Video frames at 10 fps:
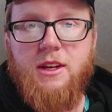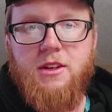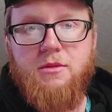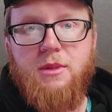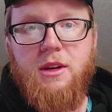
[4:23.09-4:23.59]
that
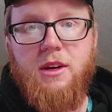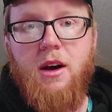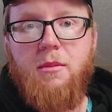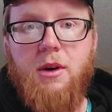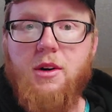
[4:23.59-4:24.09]
it should be a
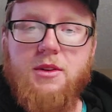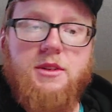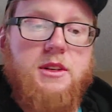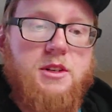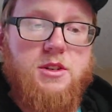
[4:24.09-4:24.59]

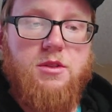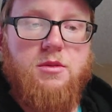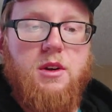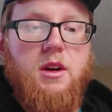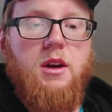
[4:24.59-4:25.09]
nonpartisan issue,
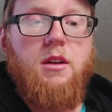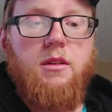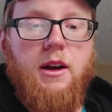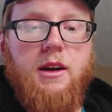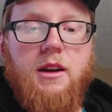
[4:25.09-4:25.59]

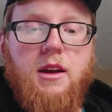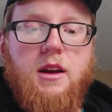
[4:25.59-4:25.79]
right?